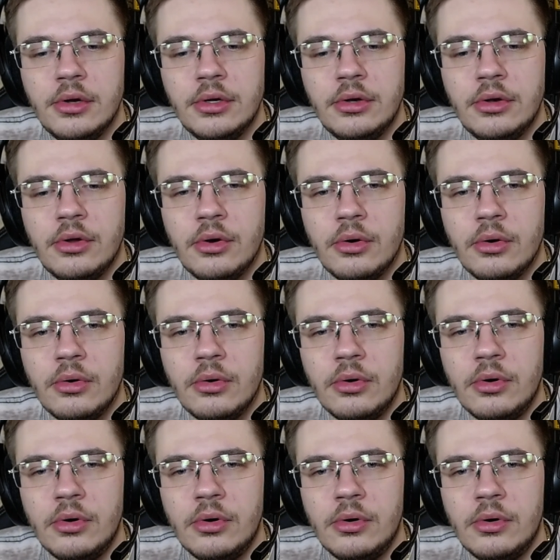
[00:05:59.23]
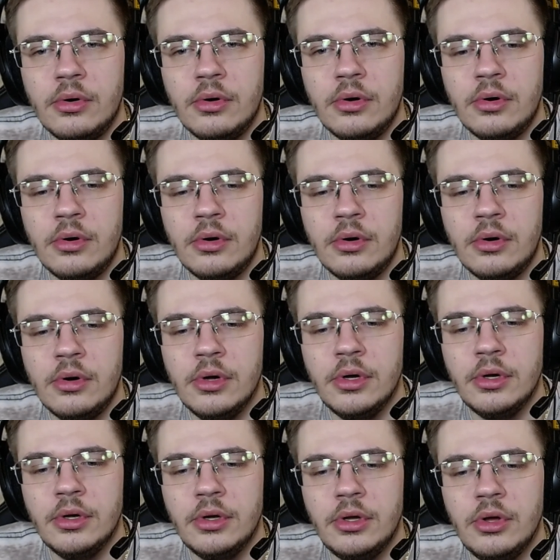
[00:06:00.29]
No,
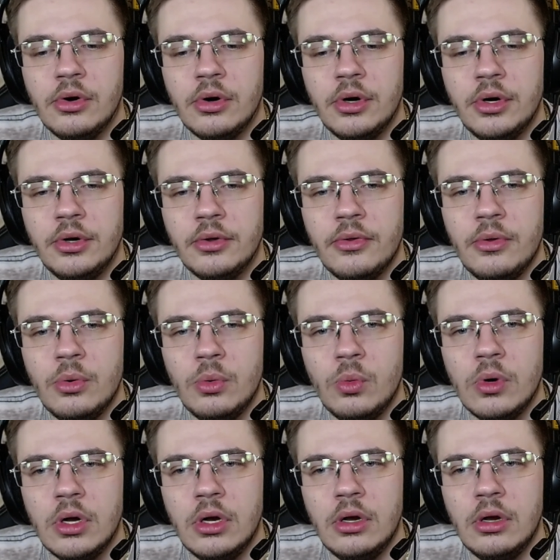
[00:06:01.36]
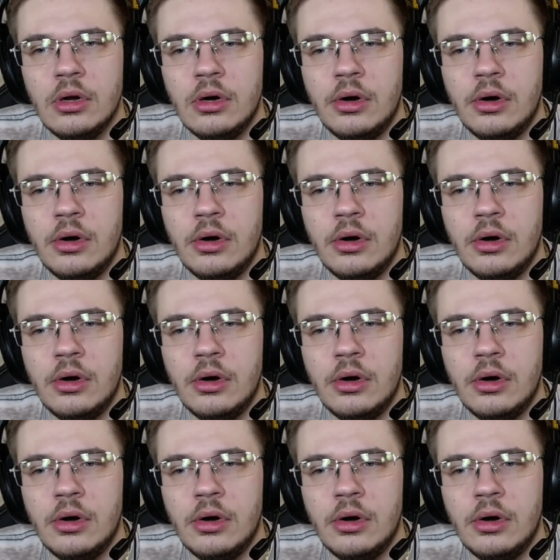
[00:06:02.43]
you're not the one.